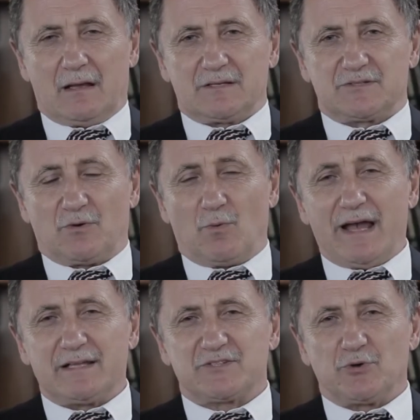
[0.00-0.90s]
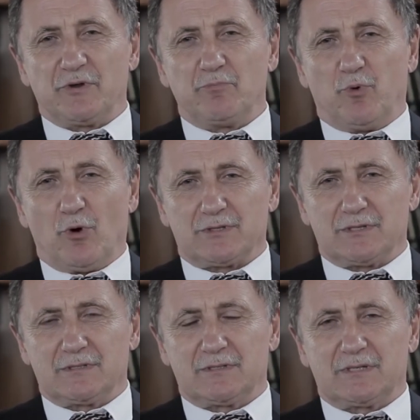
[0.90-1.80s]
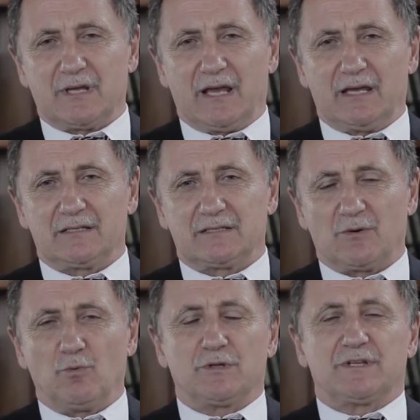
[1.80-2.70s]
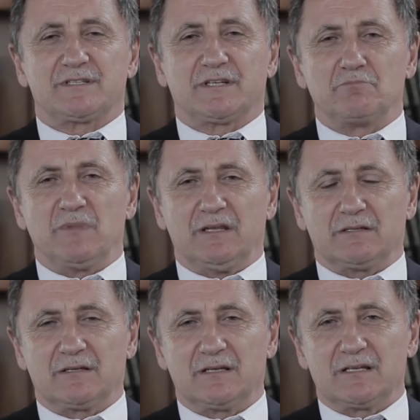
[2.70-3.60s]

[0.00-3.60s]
So why it's so important and what does it mean,